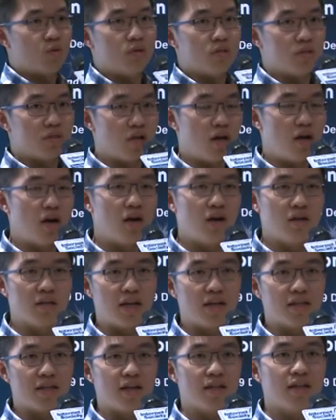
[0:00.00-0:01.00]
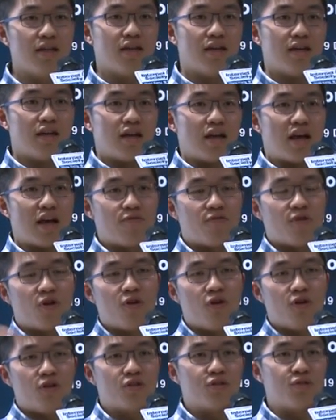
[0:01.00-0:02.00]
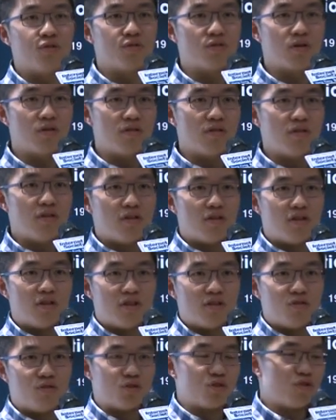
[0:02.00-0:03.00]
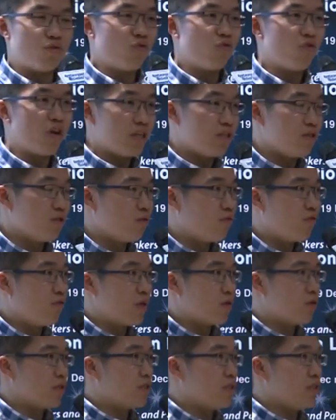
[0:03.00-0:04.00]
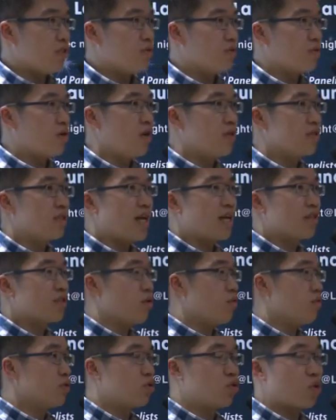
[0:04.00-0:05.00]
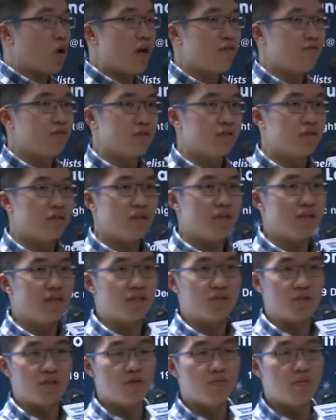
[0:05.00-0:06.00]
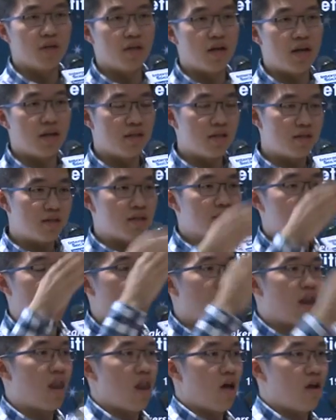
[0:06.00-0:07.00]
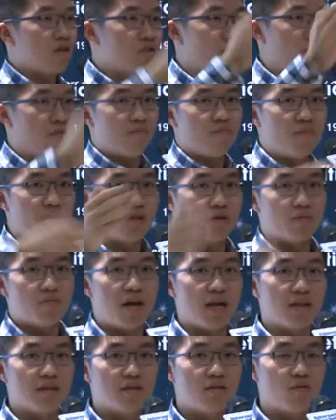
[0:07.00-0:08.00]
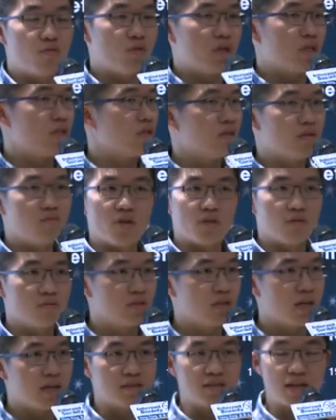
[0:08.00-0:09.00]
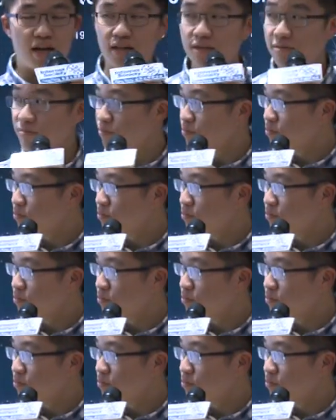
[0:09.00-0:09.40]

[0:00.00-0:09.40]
Kun Tong, and then have her to use the radio frequency to contact those drivers. It's stupid, and there's a lot of middlemen. We don't like that.